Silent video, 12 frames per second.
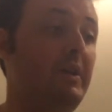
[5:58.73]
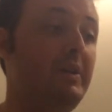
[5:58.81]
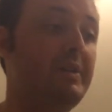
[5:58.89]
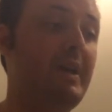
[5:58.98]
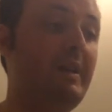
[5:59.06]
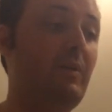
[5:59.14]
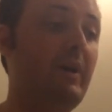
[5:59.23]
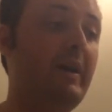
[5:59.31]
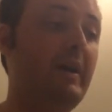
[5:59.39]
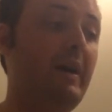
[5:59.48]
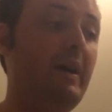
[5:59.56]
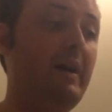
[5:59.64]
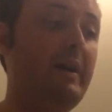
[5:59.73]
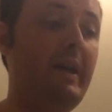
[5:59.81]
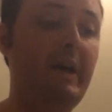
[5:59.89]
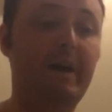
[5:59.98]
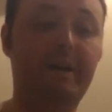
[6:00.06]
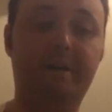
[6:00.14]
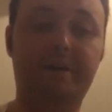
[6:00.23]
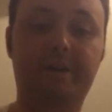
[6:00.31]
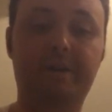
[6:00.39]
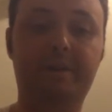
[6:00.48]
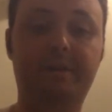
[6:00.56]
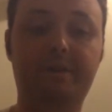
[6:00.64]
So anyway, yeah.
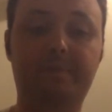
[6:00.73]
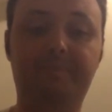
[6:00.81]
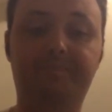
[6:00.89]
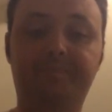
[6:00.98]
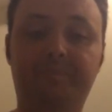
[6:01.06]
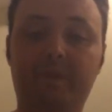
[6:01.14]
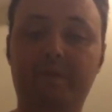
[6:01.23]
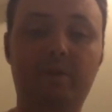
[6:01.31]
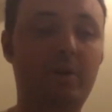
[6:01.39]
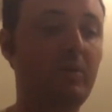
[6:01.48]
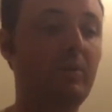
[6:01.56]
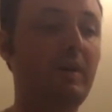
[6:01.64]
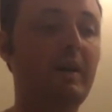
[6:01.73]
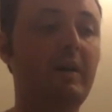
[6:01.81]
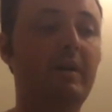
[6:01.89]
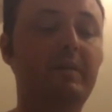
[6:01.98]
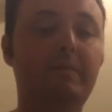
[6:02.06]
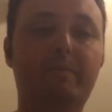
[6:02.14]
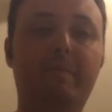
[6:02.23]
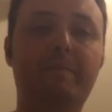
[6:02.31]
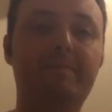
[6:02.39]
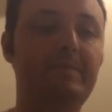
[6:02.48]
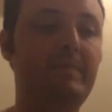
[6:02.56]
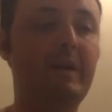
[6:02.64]
So,
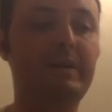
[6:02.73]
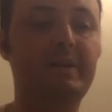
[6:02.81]
amount of